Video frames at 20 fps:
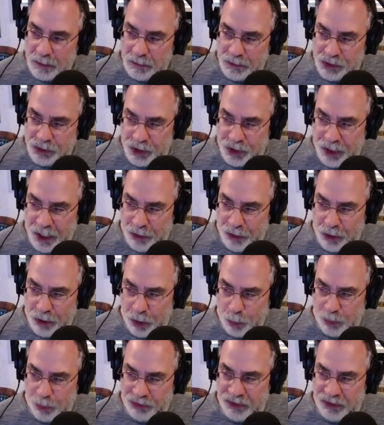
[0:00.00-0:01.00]

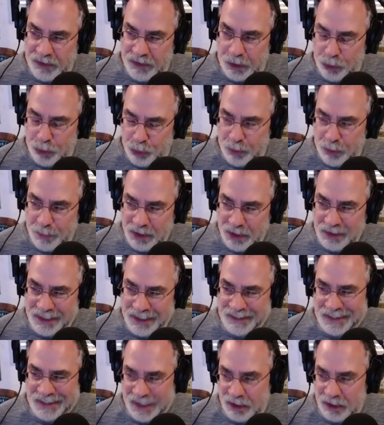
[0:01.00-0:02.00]
Genero was in the criminal
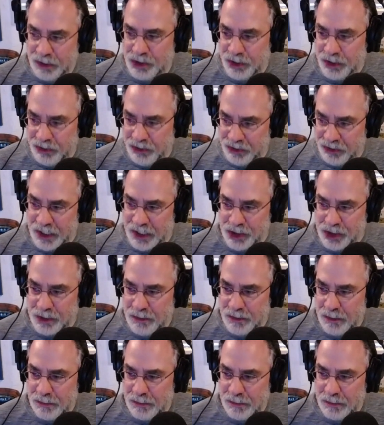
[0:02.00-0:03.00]
intelligence
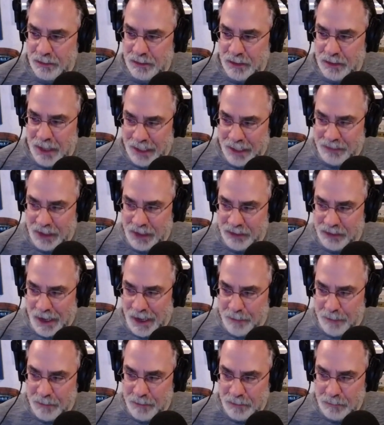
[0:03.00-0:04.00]
section at that
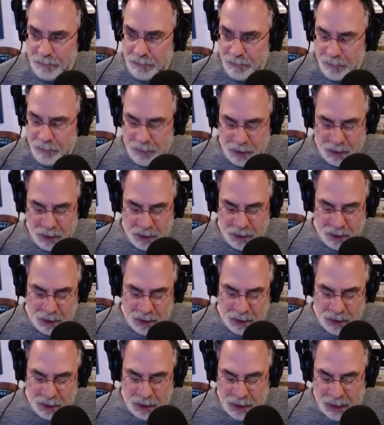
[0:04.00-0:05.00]
time.
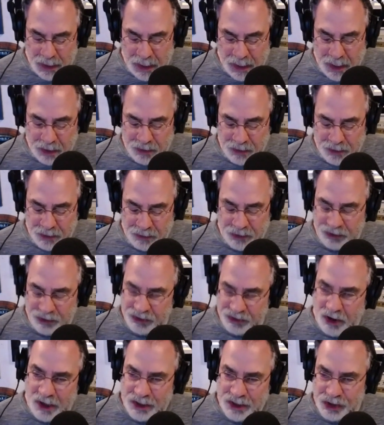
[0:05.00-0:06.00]
And the
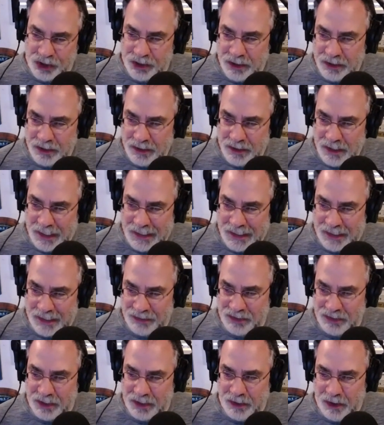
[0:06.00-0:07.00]
sergeant, I
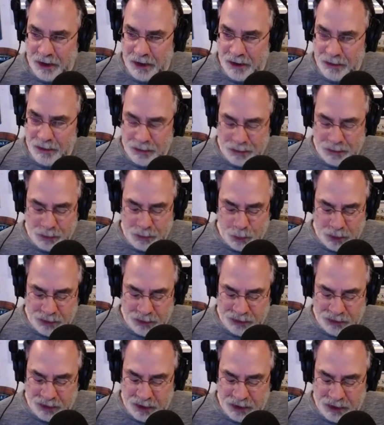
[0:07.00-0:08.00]
guess, in there
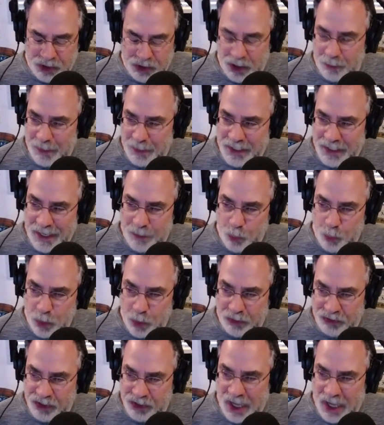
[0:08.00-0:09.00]
was a gentleman named
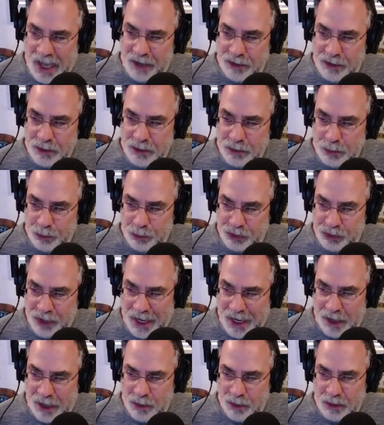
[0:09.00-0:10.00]
Will Scott, who's
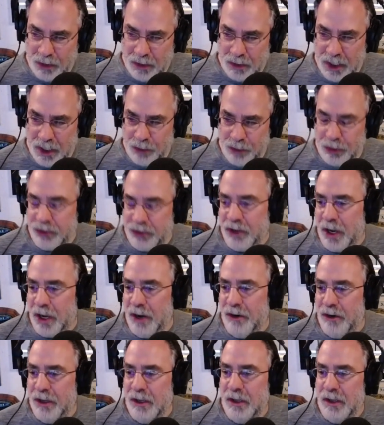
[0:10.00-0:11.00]
now a
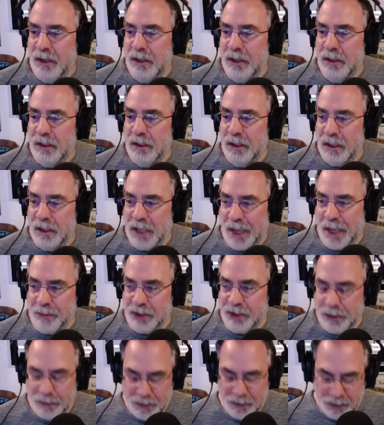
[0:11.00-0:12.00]
retired
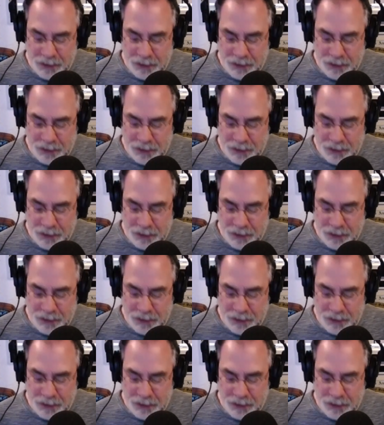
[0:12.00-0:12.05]
captain.